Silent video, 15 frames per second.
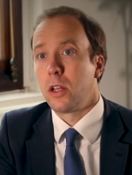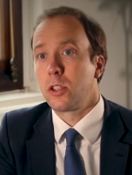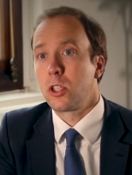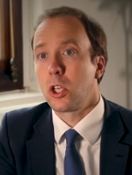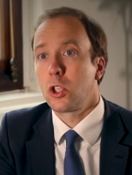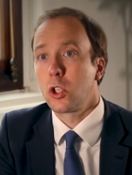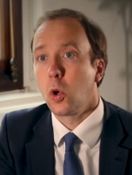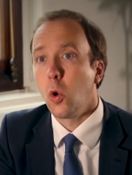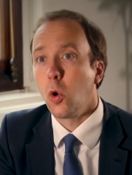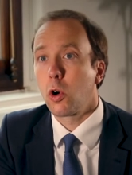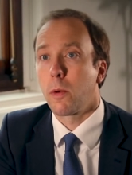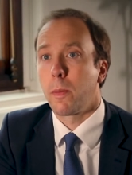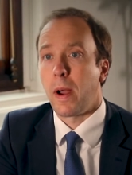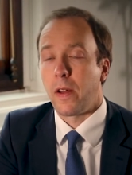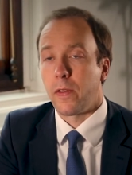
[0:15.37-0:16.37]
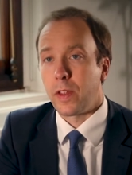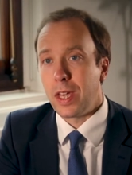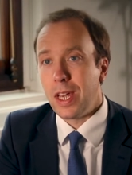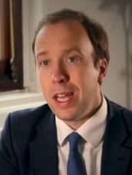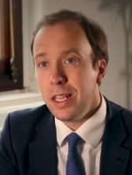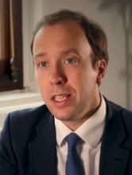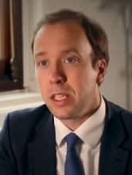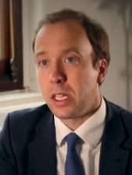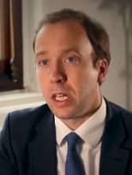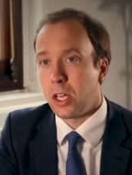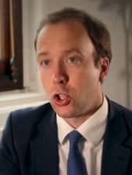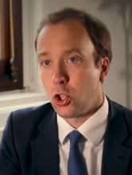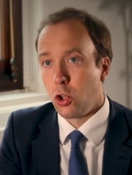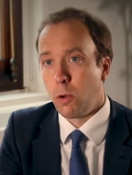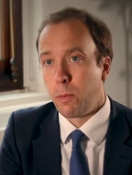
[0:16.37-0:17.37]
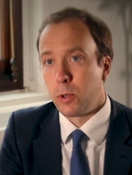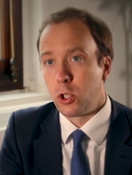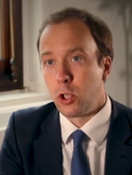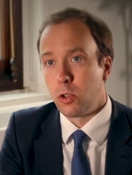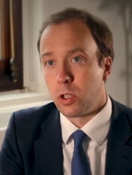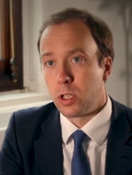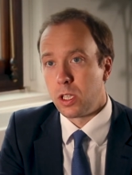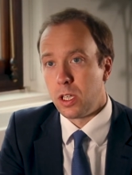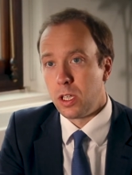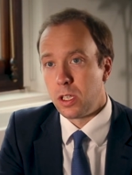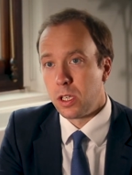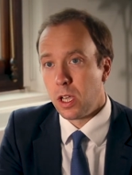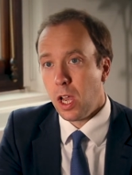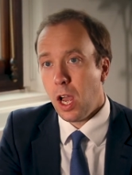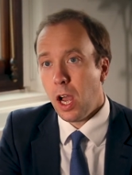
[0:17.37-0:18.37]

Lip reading: to talk about the international opportunities